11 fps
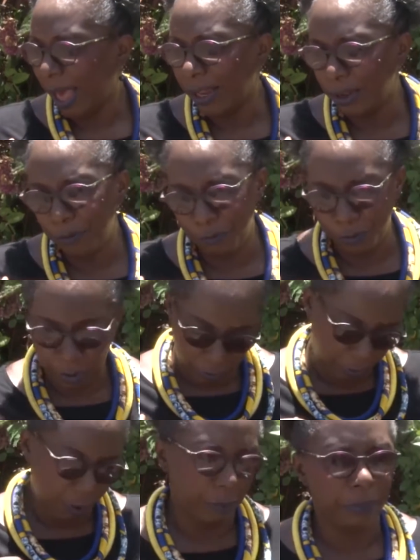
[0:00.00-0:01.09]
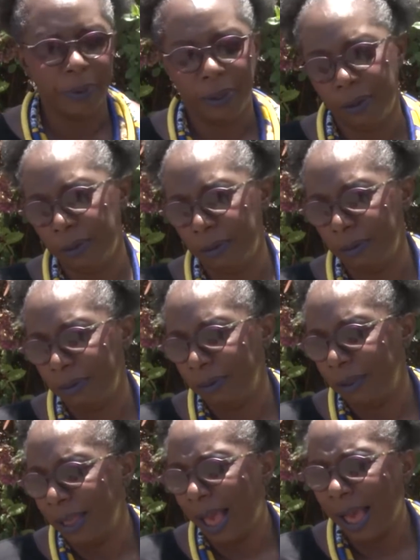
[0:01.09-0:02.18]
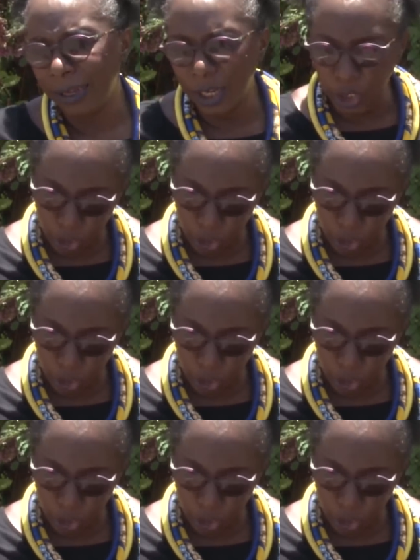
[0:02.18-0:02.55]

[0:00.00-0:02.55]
and the foot stomping and the